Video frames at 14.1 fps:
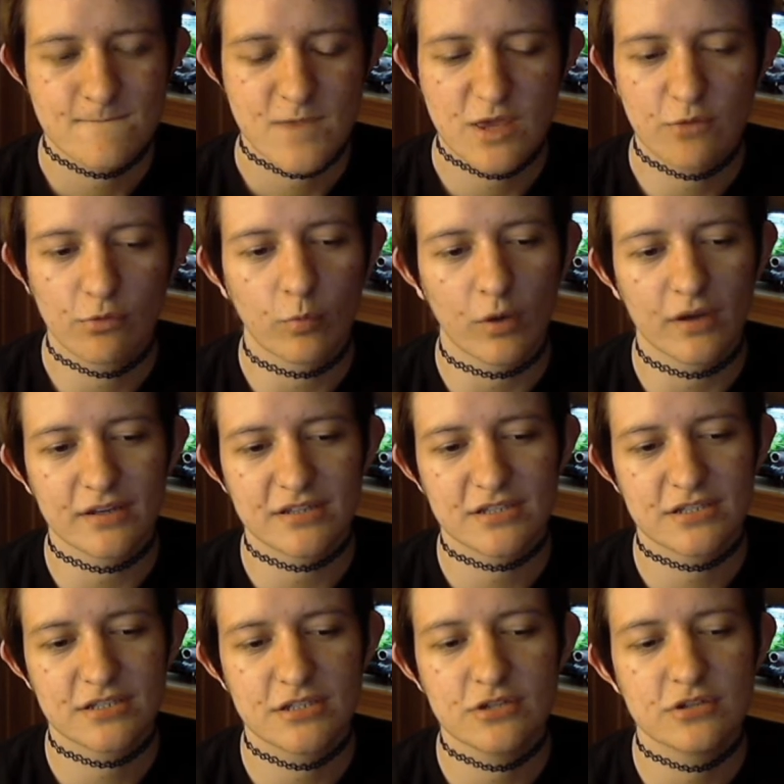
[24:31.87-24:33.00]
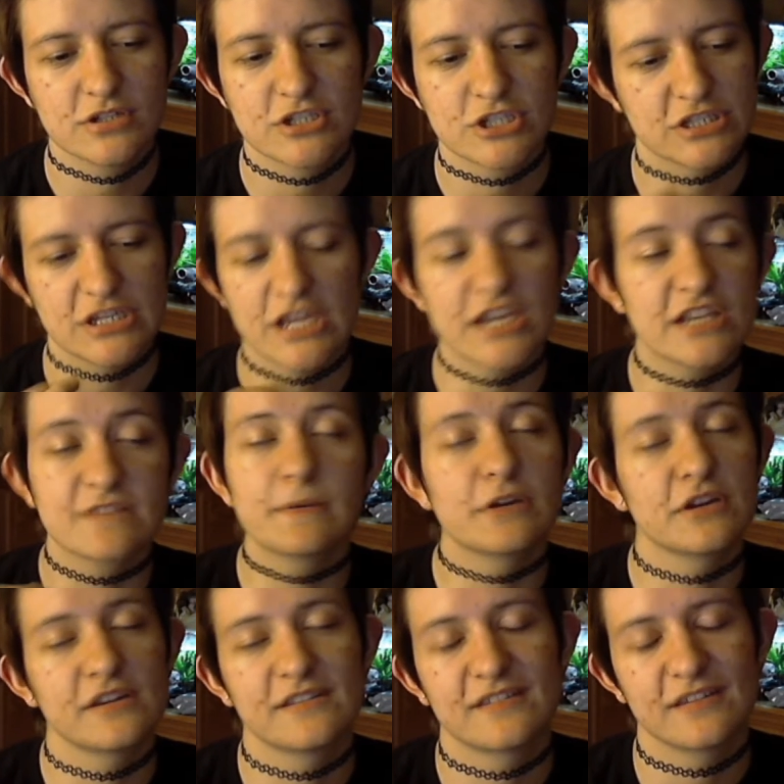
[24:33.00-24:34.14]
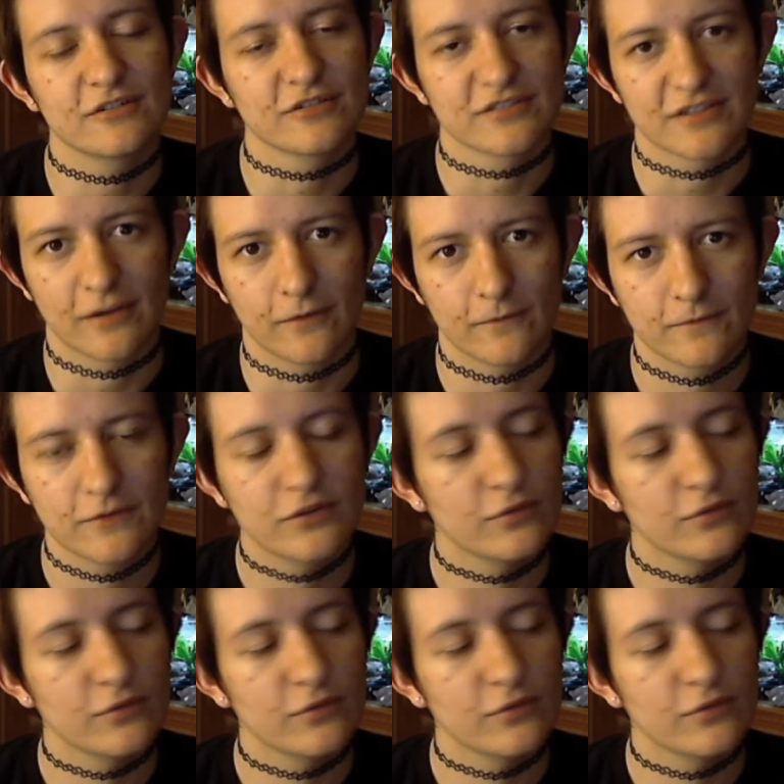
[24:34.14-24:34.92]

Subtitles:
He would want you to just experience it yourself,